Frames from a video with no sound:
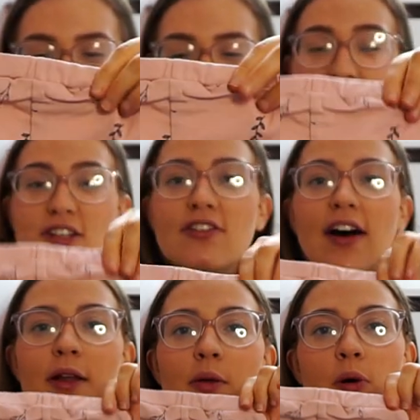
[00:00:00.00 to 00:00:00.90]
I just love
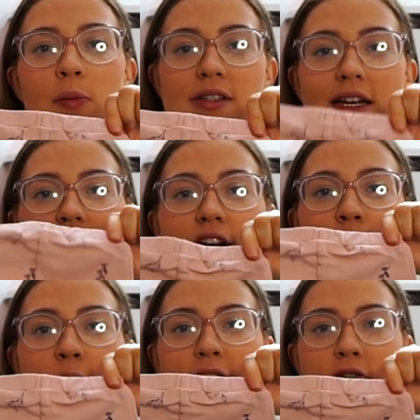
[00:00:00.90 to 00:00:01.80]
how the bum is like
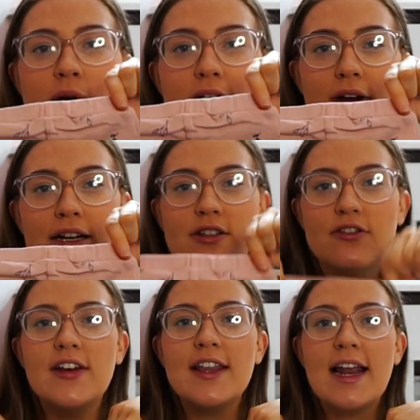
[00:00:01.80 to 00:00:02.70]
so big as well, like to
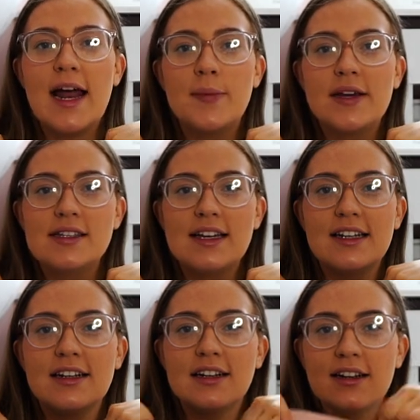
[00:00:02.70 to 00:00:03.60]
fit their nappies
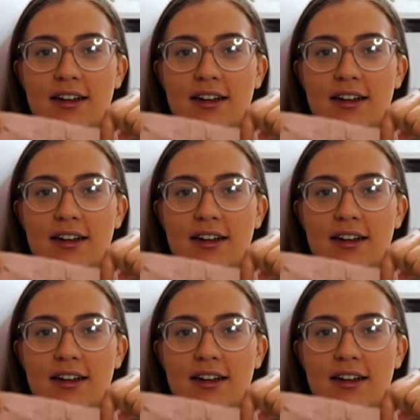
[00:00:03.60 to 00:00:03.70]
in.